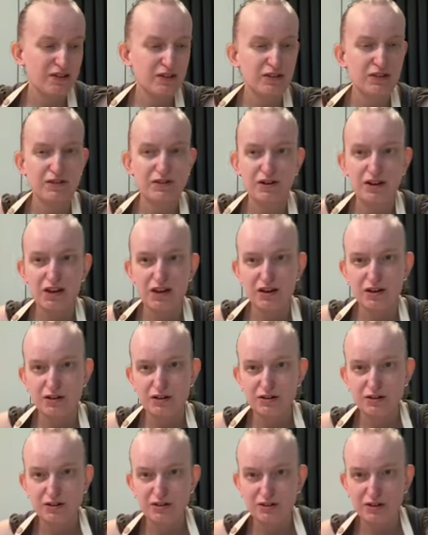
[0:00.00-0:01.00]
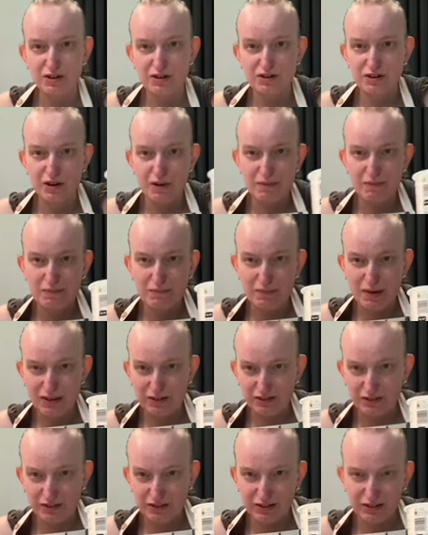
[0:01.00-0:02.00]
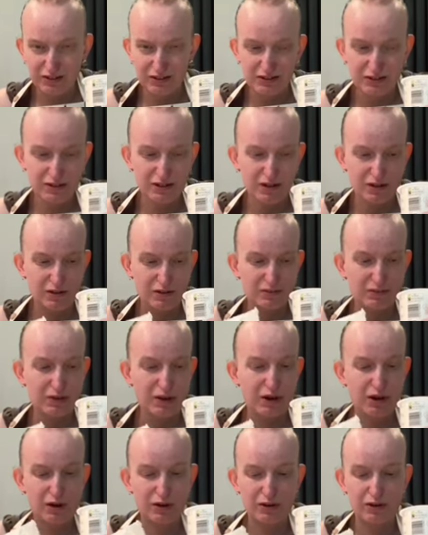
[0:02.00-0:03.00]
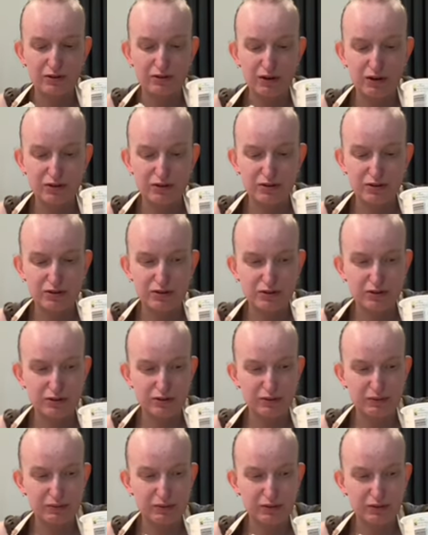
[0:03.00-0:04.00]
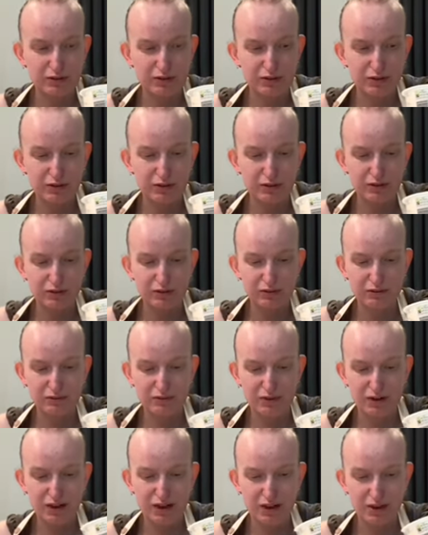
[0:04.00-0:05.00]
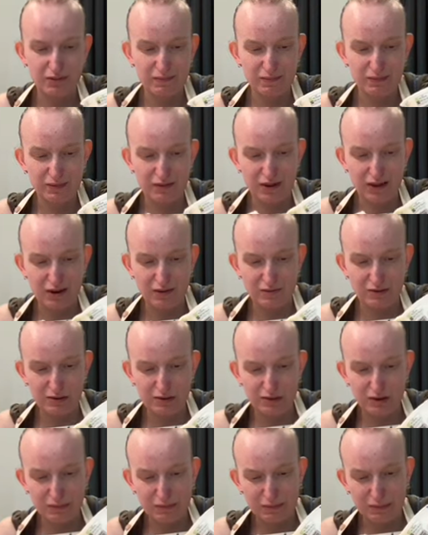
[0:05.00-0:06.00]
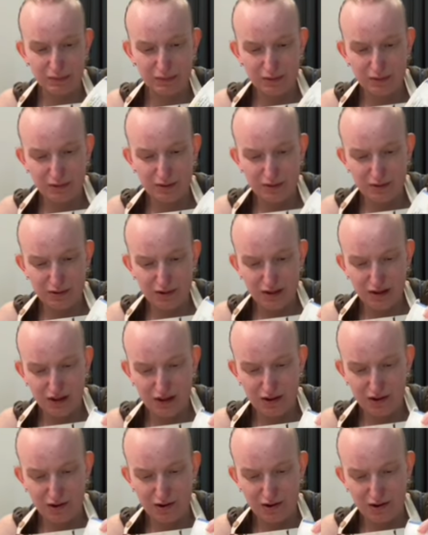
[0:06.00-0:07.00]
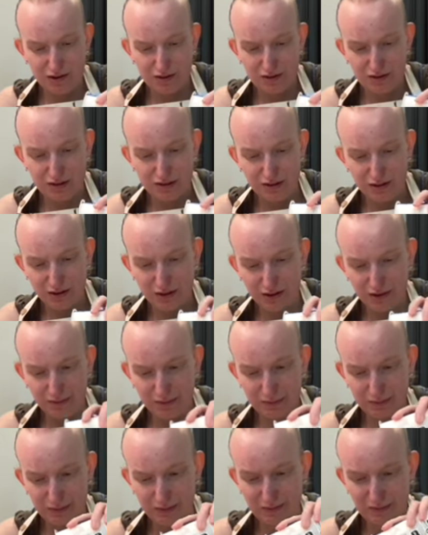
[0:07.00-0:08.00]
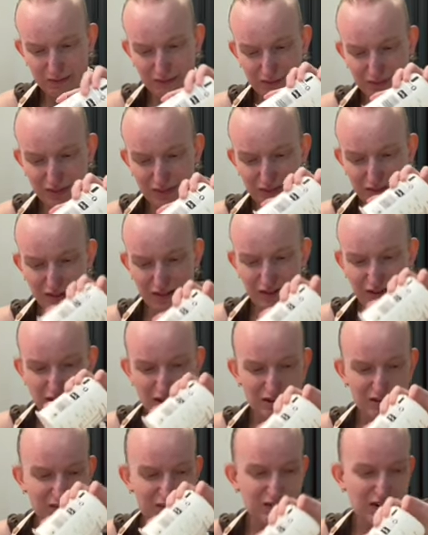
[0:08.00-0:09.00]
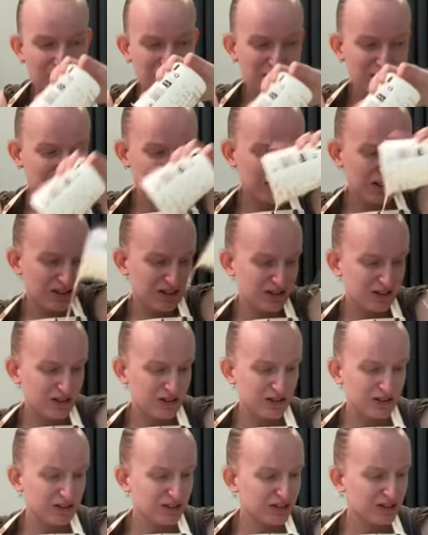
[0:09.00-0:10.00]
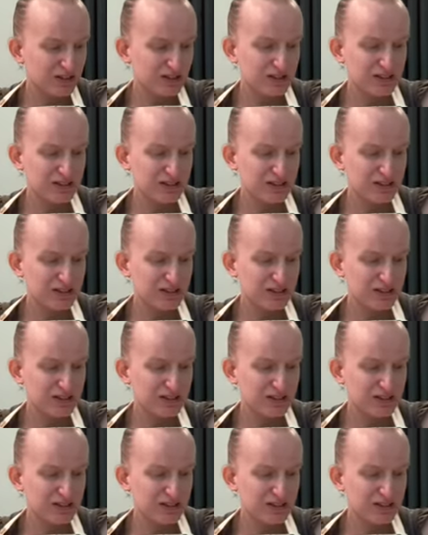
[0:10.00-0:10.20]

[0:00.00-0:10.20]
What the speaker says: 300 mils of double cream, and I'm just going to pour that on top. Right, the instructions